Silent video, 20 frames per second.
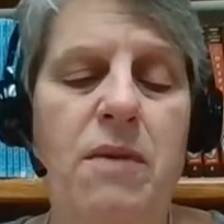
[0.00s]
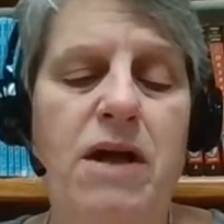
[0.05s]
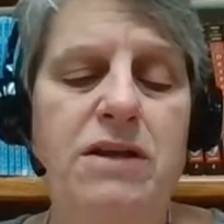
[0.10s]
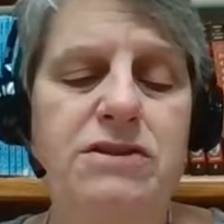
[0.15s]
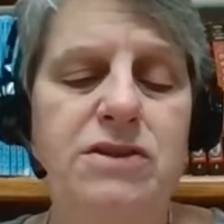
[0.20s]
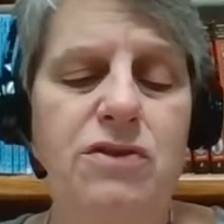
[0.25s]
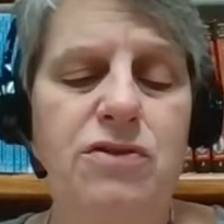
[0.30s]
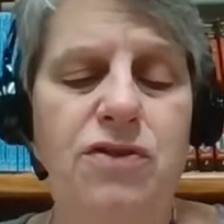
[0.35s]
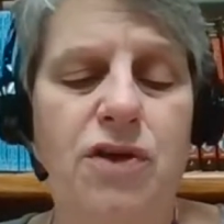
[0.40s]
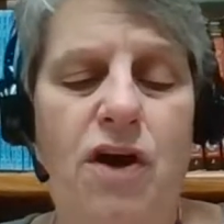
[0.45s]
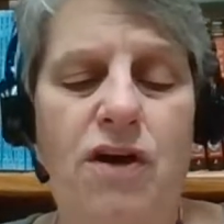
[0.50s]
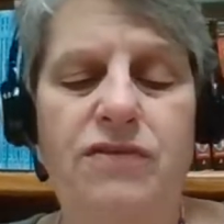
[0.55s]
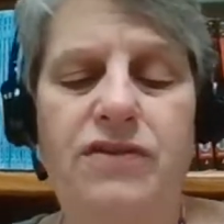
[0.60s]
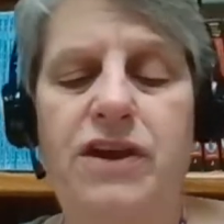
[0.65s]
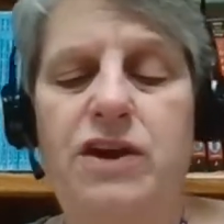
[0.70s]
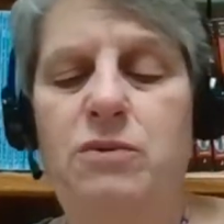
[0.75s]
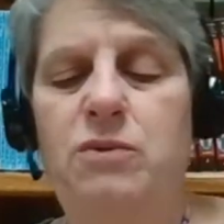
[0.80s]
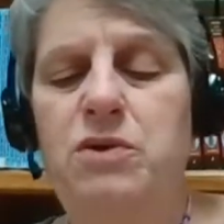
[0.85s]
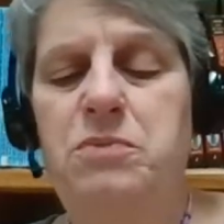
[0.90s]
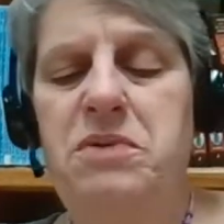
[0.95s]
Almanzo thought
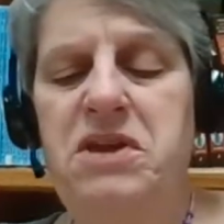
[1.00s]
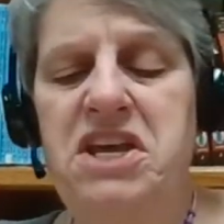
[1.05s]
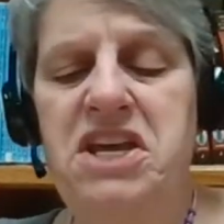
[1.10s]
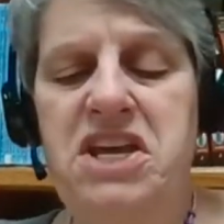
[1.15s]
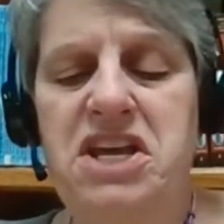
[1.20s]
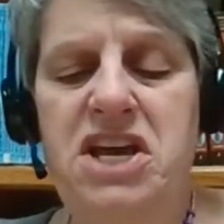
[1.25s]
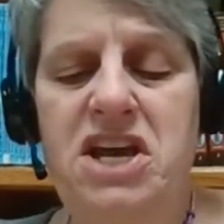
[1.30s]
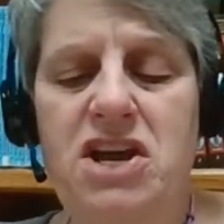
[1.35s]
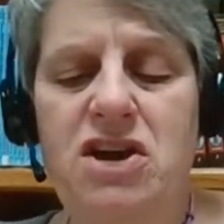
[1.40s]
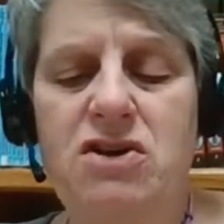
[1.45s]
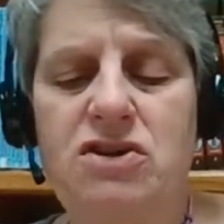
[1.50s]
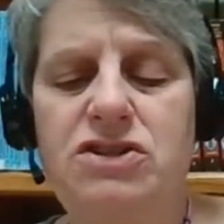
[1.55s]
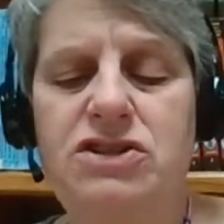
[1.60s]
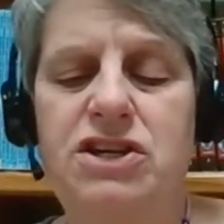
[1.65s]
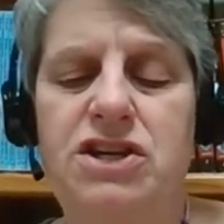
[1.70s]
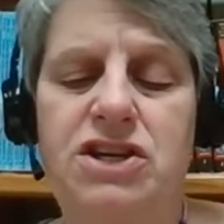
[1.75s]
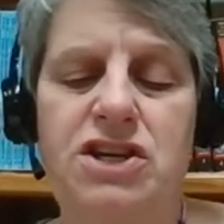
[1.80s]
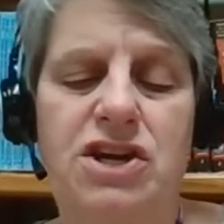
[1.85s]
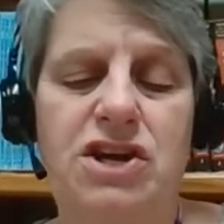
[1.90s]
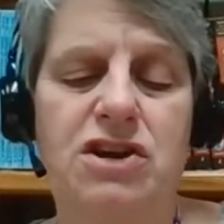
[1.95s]
that it would be years
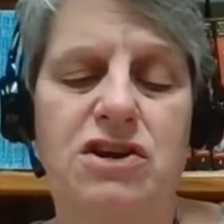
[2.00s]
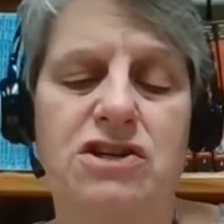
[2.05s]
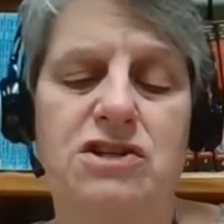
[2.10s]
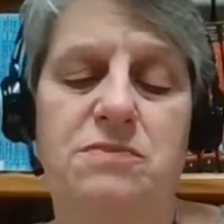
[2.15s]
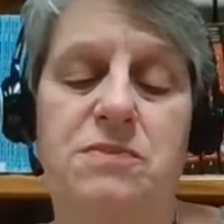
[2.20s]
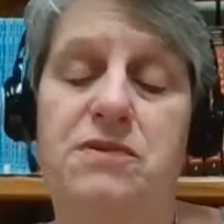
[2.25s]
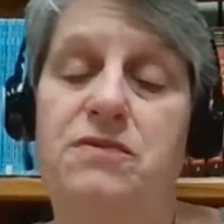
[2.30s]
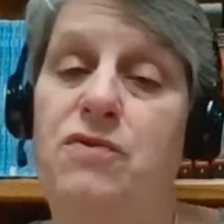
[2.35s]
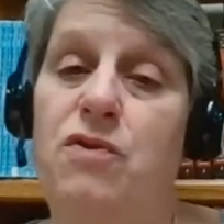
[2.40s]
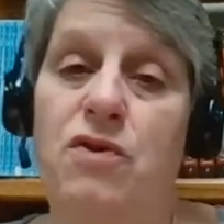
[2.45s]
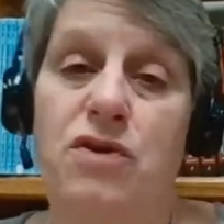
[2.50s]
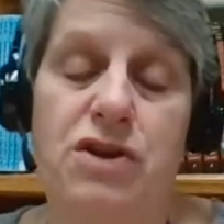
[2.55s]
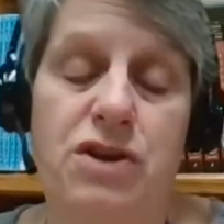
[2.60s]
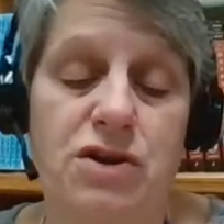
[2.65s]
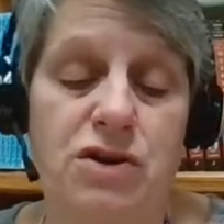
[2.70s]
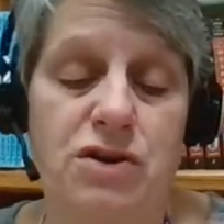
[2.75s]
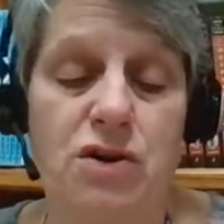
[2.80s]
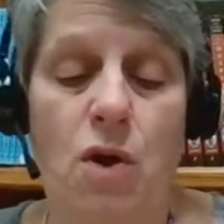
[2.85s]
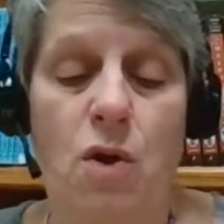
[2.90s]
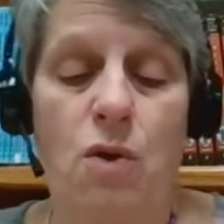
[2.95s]
and years before he
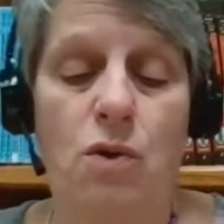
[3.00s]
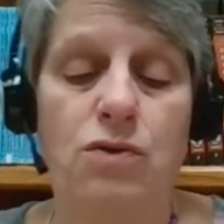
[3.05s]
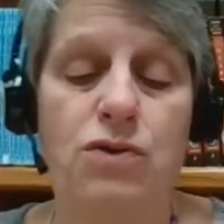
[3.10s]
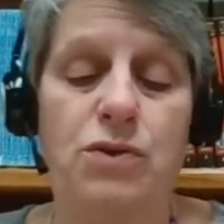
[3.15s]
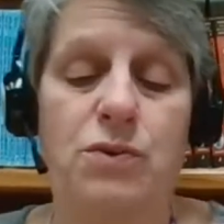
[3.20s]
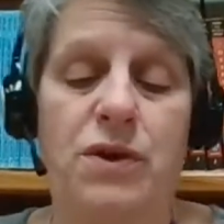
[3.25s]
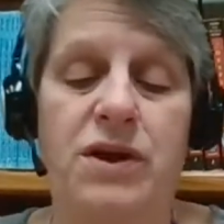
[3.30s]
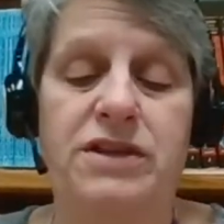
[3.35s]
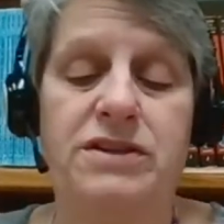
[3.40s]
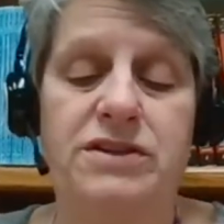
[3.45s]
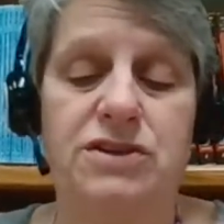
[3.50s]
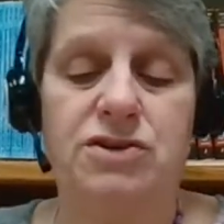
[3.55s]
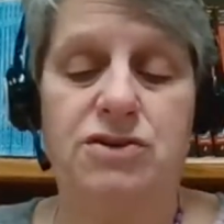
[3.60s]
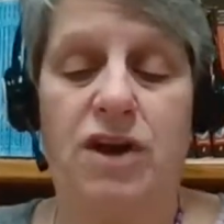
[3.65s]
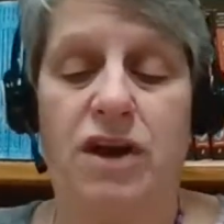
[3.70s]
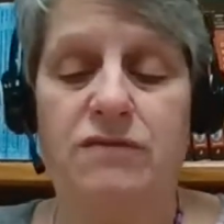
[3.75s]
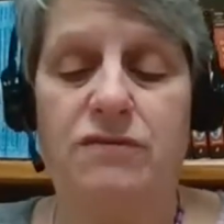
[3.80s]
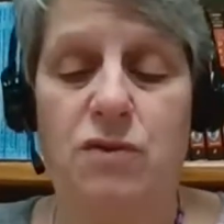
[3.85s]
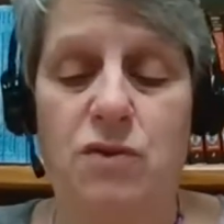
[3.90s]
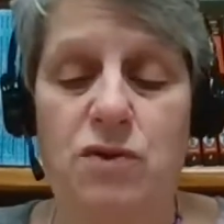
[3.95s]
could hold the reins and
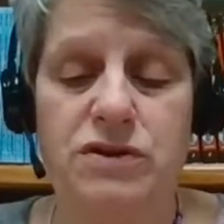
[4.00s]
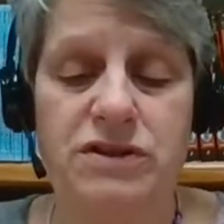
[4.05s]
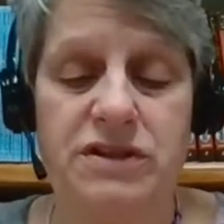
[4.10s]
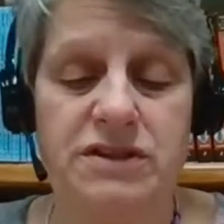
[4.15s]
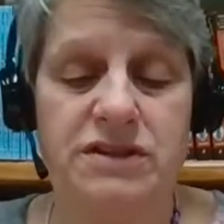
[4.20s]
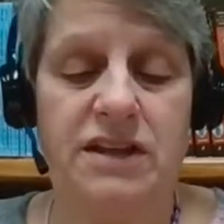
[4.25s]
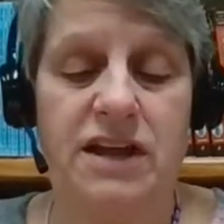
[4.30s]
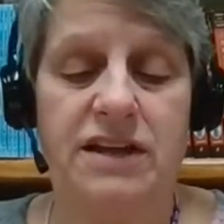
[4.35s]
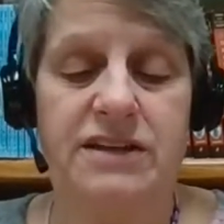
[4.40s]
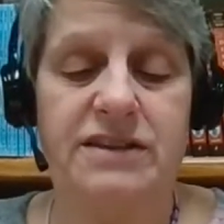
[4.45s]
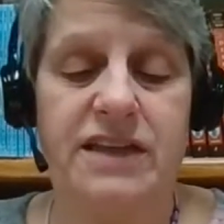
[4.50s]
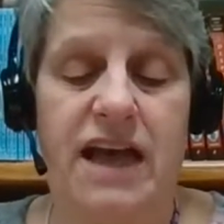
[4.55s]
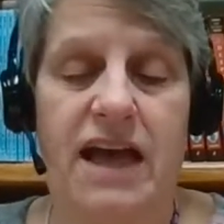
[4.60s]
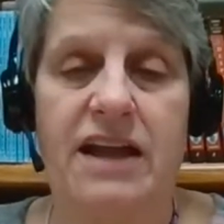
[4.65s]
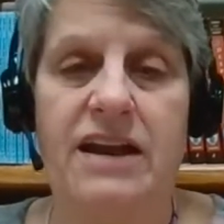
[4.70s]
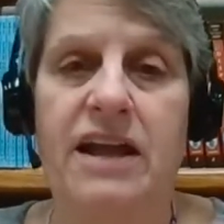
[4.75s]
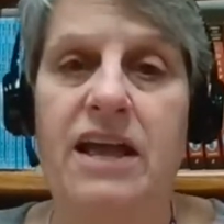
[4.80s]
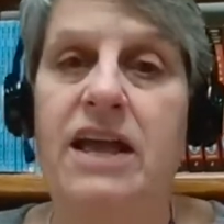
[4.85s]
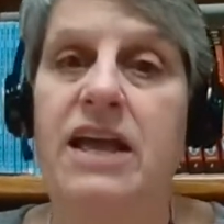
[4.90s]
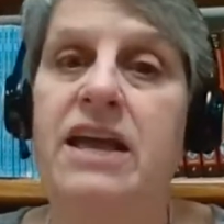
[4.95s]
drive horses like
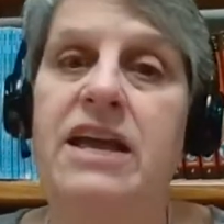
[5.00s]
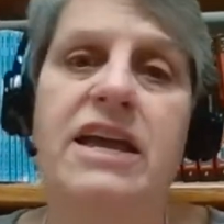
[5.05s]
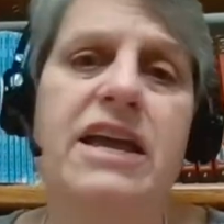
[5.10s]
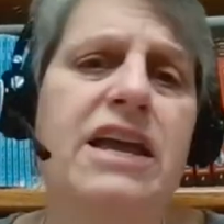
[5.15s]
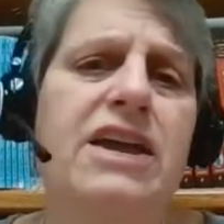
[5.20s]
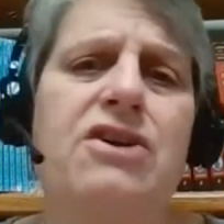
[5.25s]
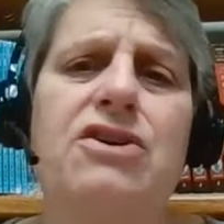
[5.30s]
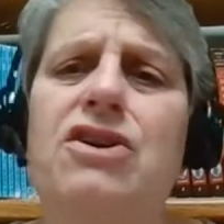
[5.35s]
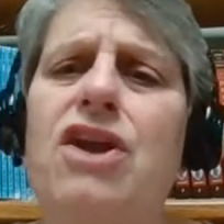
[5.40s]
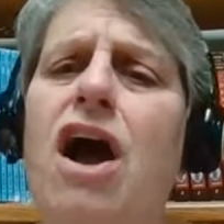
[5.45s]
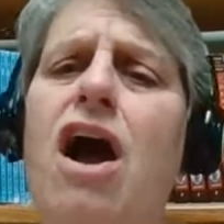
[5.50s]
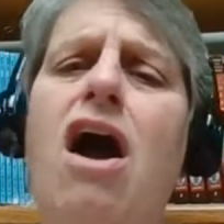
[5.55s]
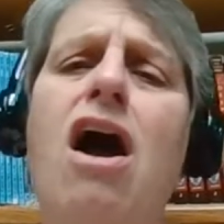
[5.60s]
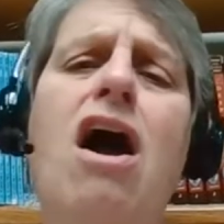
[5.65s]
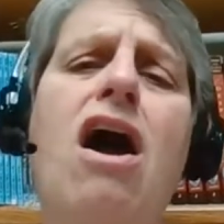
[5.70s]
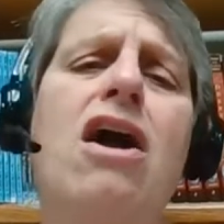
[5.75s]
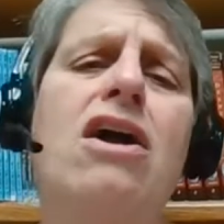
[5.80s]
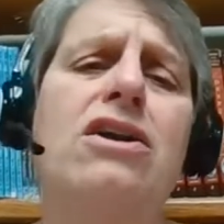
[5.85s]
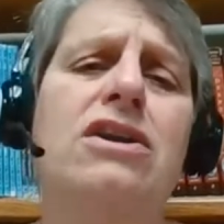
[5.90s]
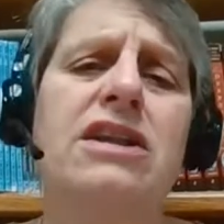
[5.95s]
that, he could
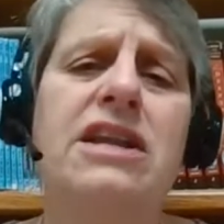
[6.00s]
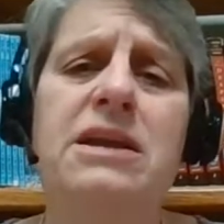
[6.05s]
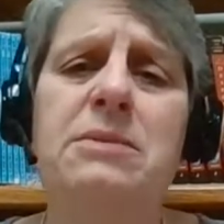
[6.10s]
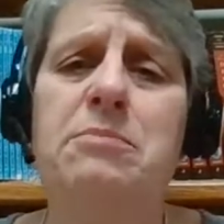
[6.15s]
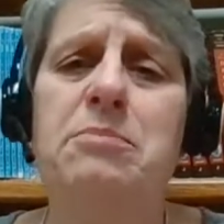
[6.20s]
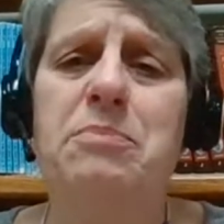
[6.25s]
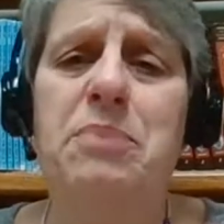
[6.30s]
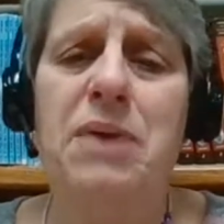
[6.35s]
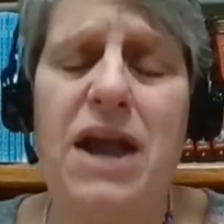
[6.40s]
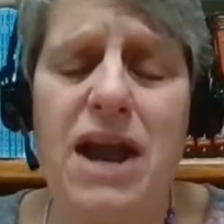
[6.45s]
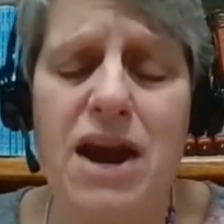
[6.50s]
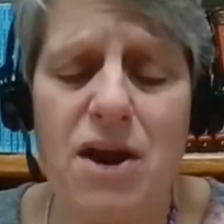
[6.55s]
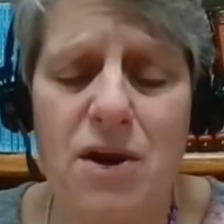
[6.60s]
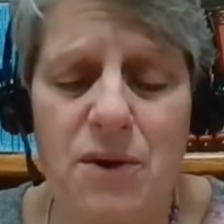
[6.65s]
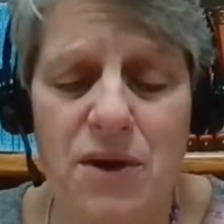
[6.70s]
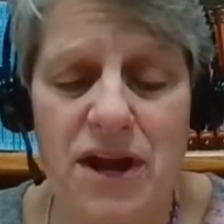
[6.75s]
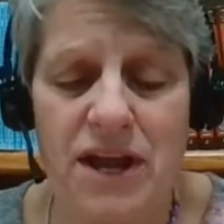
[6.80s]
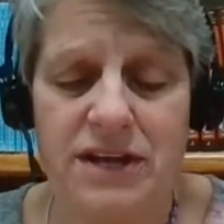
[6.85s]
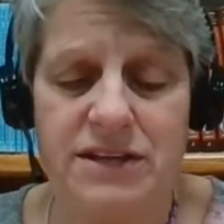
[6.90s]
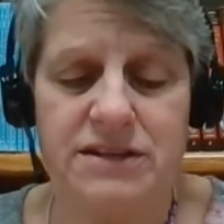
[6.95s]
hardly
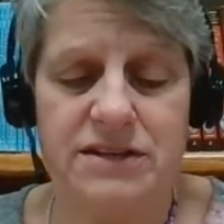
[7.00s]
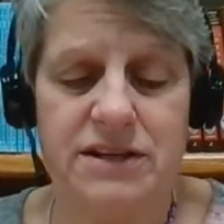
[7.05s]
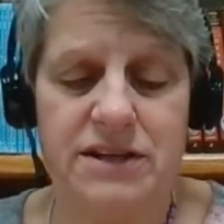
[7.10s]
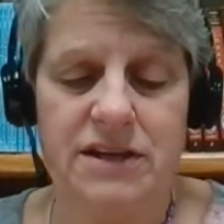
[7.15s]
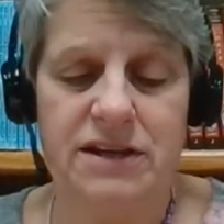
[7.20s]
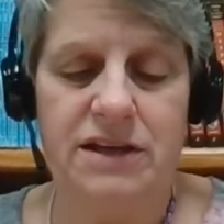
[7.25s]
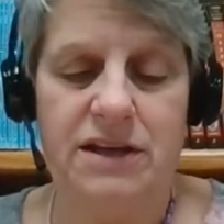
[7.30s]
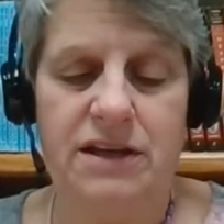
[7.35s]
bear it.